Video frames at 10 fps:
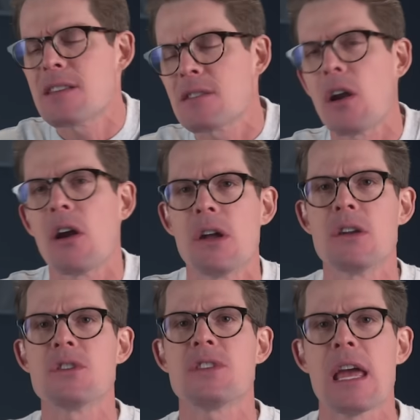based on our
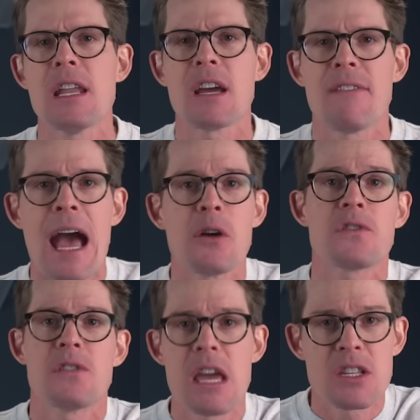understanding of how
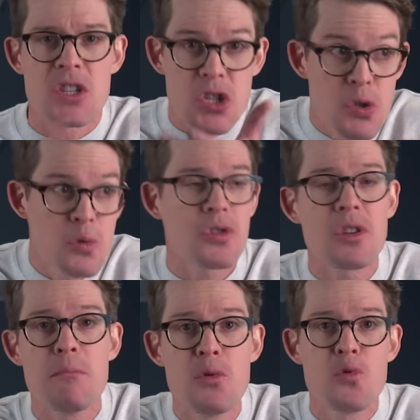snakes
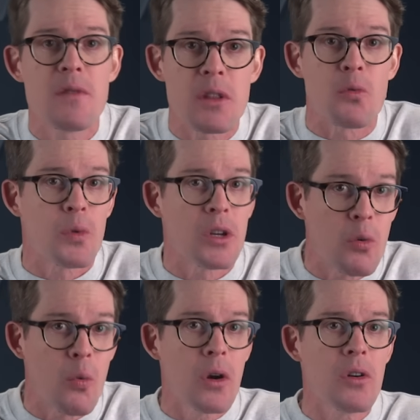usually move in the
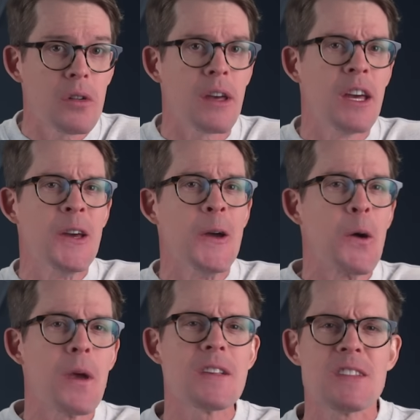real world,
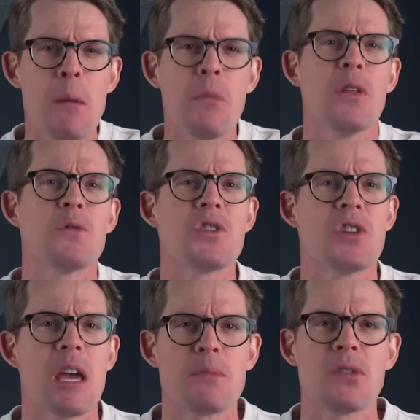we assemble those
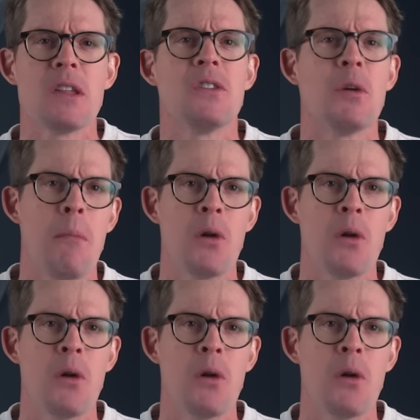shapes into